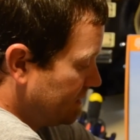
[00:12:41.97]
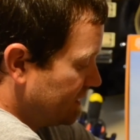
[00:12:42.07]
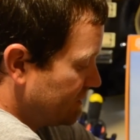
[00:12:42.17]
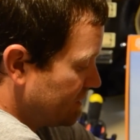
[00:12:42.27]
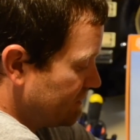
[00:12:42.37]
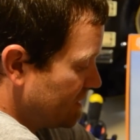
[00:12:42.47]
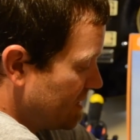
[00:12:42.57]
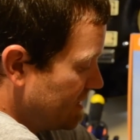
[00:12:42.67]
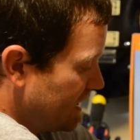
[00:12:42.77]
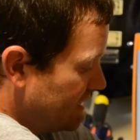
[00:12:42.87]
It turns
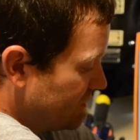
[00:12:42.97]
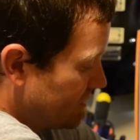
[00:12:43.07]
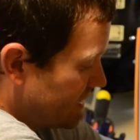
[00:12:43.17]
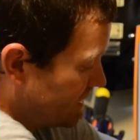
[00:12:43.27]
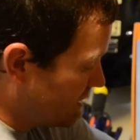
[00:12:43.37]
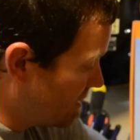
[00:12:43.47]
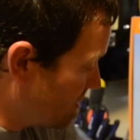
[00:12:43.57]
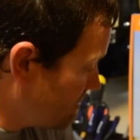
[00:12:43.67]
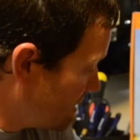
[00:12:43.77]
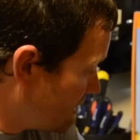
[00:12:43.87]
on and is ready to
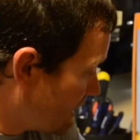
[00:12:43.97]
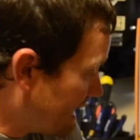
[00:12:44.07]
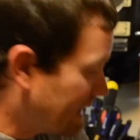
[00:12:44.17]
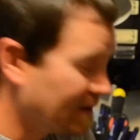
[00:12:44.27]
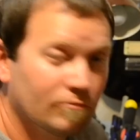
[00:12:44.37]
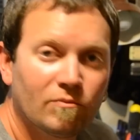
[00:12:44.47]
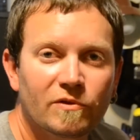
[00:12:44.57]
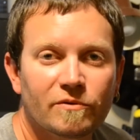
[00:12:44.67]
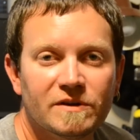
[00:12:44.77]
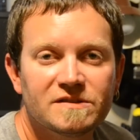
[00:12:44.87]
go in like
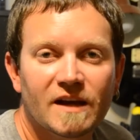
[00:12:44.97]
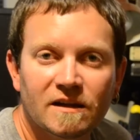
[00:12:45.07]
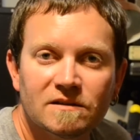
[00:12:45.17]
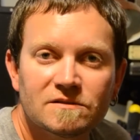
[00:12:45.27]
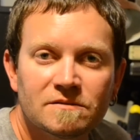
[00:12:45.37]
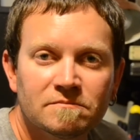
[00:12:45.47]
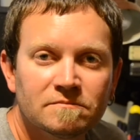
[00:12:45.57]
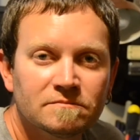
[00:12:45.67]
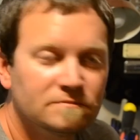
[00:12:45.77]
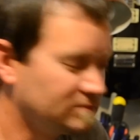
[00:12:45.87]
3 seconds.
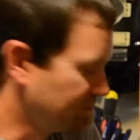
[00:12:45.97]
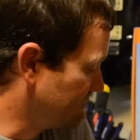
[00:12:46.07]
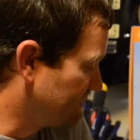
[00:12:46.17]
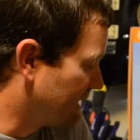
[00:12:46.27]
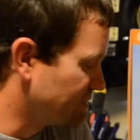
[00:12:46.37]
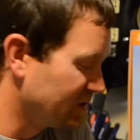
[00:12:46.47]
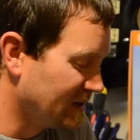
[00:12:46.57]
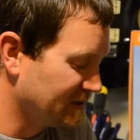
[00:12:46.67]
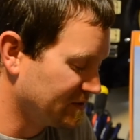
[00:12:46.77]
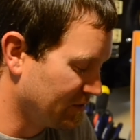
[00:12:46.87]
Actually
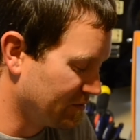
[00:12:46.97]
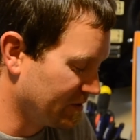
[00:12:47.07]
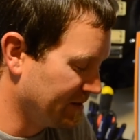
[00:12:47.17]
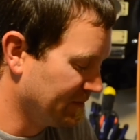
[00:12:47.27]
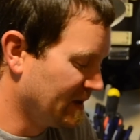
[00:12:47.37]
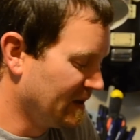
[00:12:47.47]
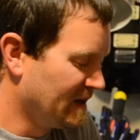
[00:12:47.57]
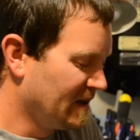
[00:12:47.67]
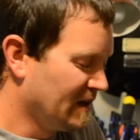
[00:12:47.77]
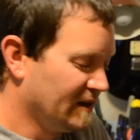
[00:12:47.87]
less than 3.
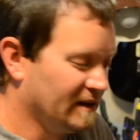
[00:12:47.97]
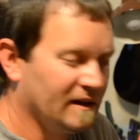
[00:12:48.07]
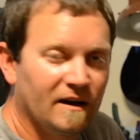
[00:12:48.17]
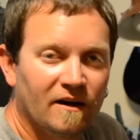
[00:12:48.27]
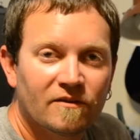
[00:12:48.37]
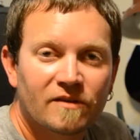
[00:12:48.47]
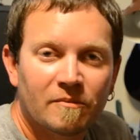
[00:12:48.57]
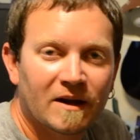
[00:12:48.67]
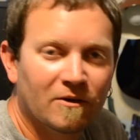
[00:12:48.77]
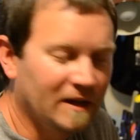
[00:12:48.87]
Here's
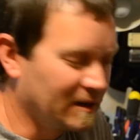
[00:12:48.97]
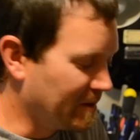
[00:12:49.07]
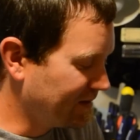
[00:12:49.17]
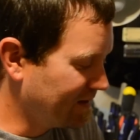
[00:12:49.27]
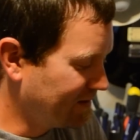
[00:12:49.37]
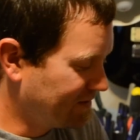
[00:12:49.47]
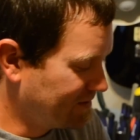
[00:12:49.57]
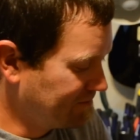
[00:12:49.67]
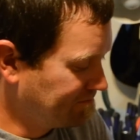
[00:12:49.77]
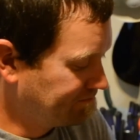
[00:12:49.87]
something I don't like about this.